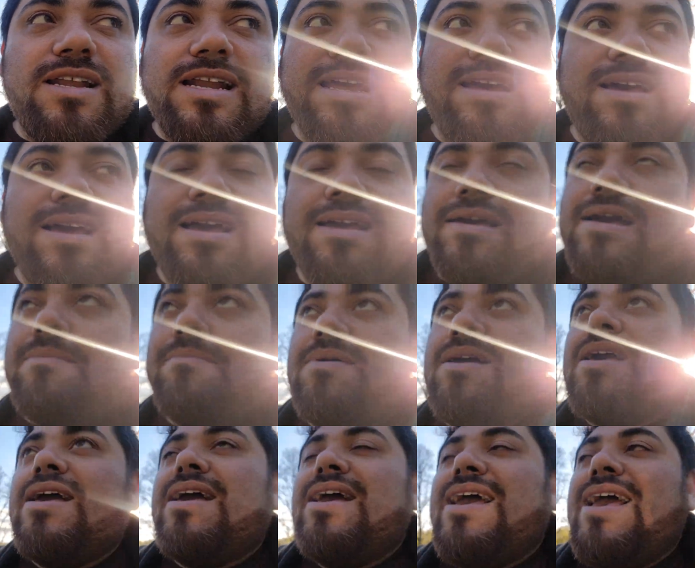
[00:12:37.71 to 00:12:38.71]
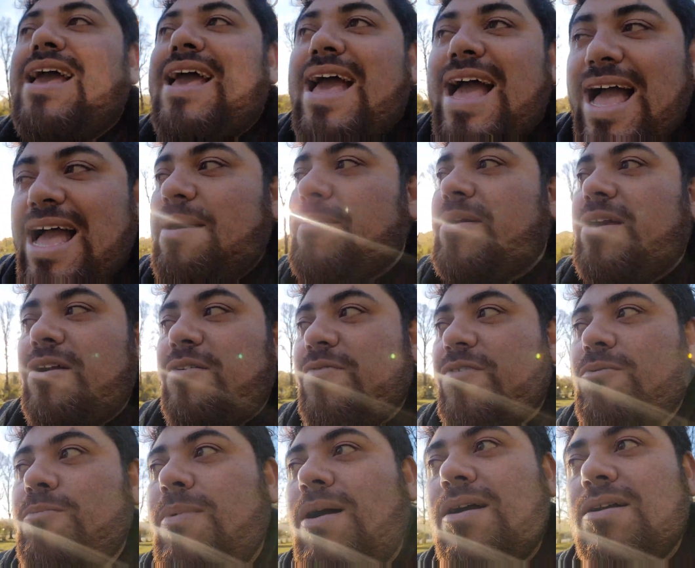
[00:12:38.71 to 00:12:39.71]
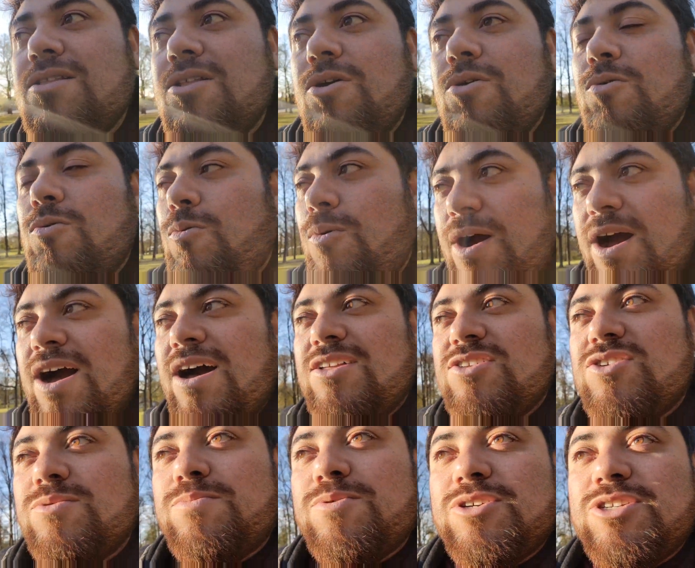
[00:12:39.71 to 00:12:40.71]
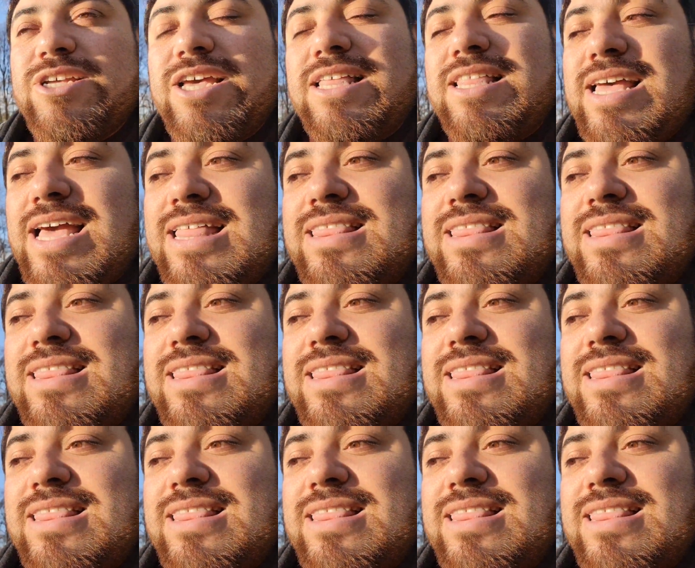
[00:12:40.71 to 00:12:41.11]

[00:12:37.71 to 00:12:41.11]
And I, I, I'm, I'm here for Marlo one hundred percent.